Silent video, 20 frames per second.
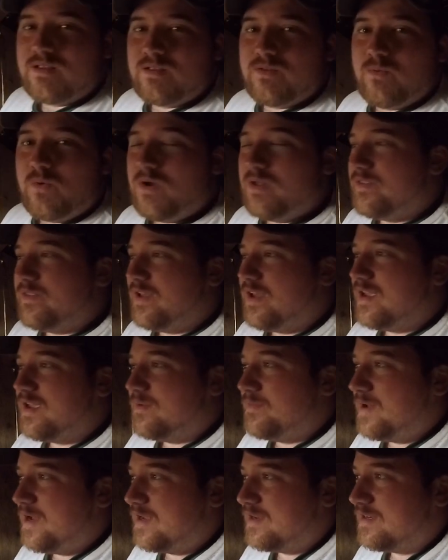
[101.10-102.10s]
one thing
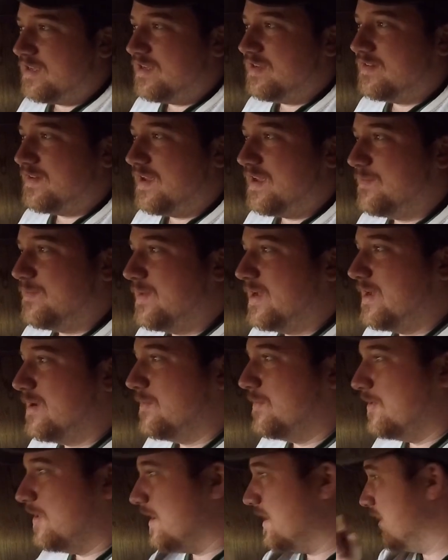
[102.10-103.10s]
about these hay bale
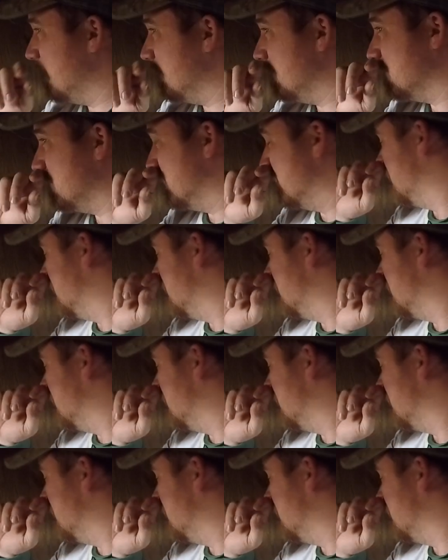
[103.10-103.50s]
blinds